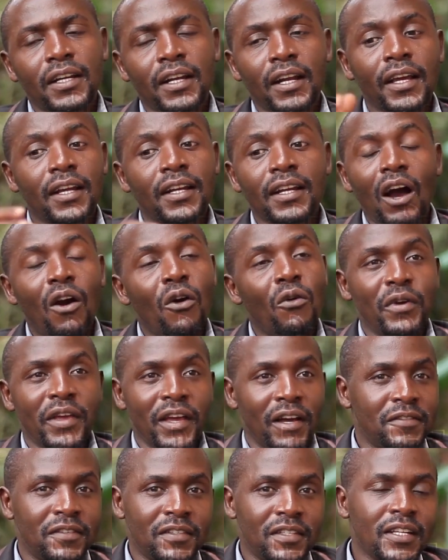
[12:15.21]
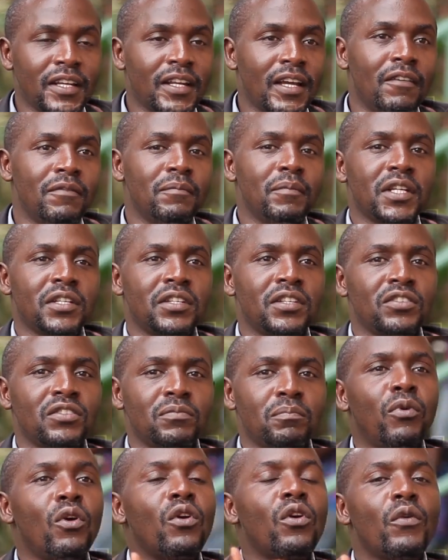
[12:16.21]
like now we have seen government is
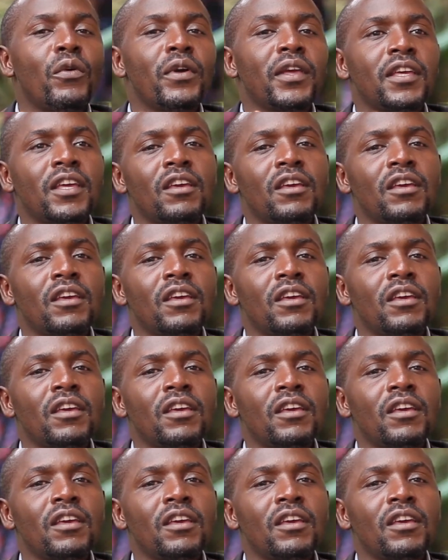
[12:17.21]
borrowing